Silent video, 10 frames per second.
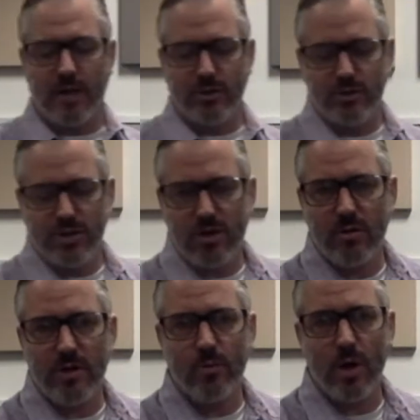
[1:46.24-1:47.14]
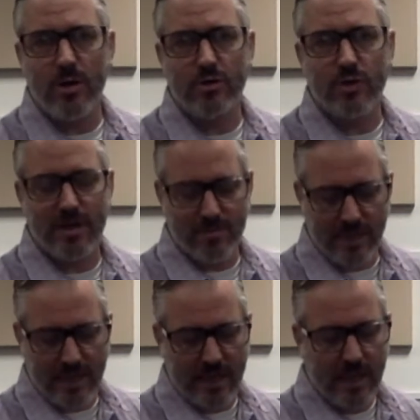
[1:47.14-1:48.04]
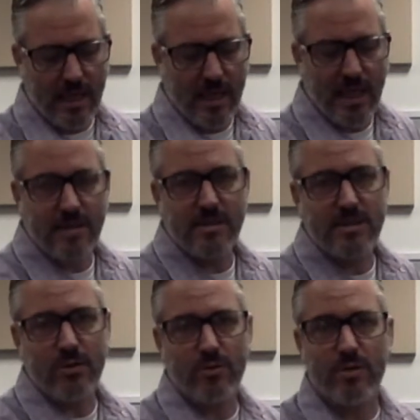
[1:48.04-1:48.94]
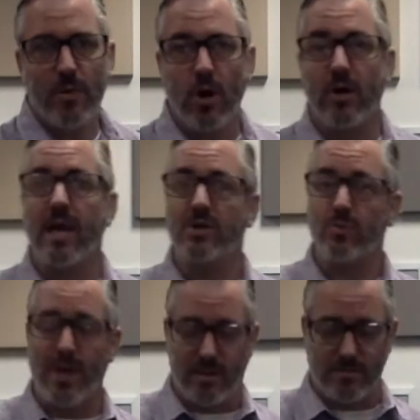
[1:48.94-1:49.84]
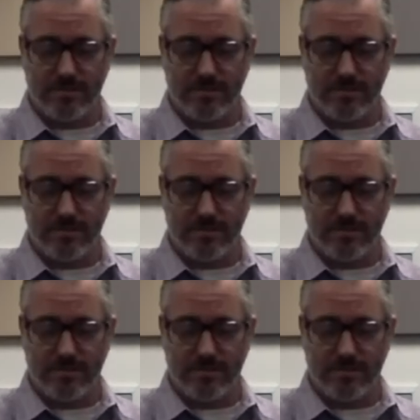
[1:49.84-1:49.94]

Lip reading: you generally want to try to play in the center of the bar as well.